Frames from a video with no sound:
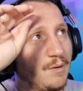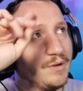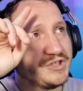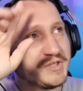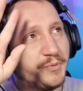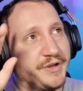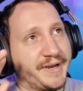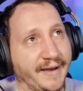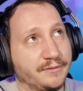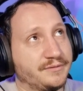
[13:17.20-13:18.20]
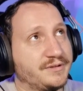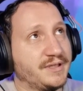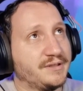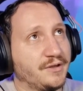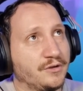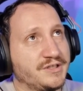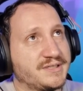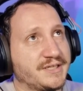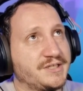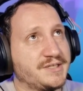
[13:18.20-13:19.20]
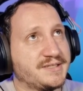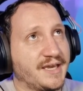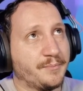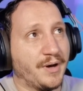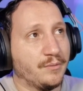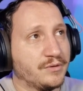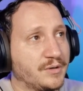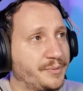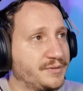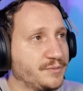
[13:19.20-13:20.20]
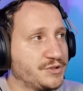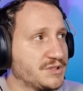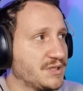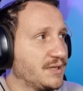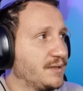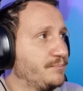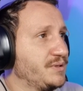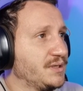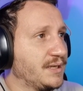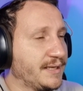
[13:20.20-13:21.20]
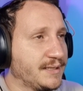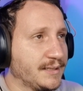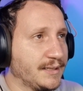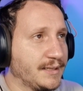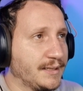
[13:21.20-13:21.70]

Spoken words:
I want to just point out that on this side, this is Tech Power Up, which is a big like